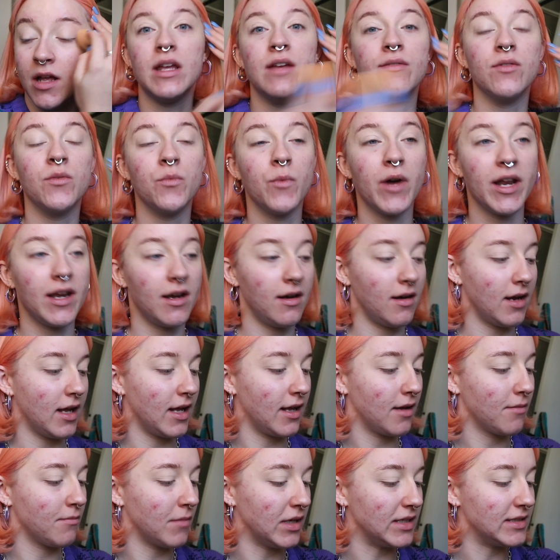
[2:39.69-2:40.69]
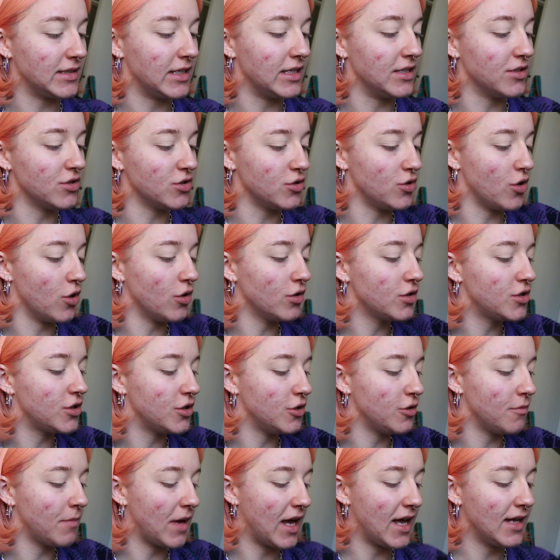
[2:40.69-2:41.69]
even when like my skin's not
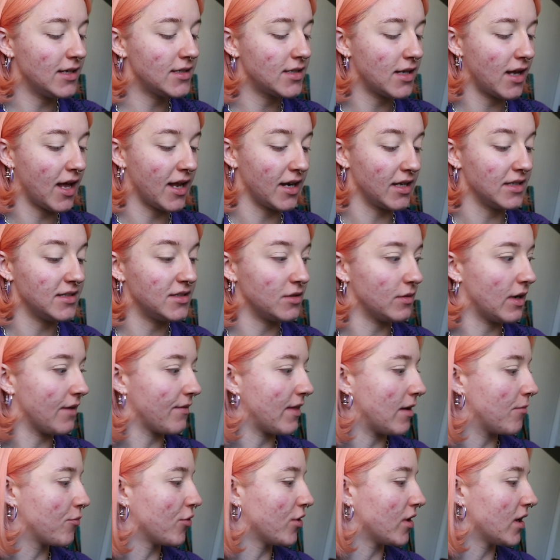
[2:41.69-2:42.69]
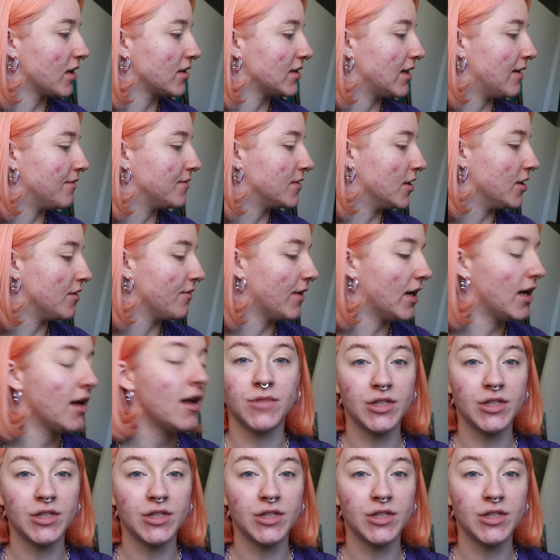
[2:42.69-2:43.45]
too bad and I still have that product left over,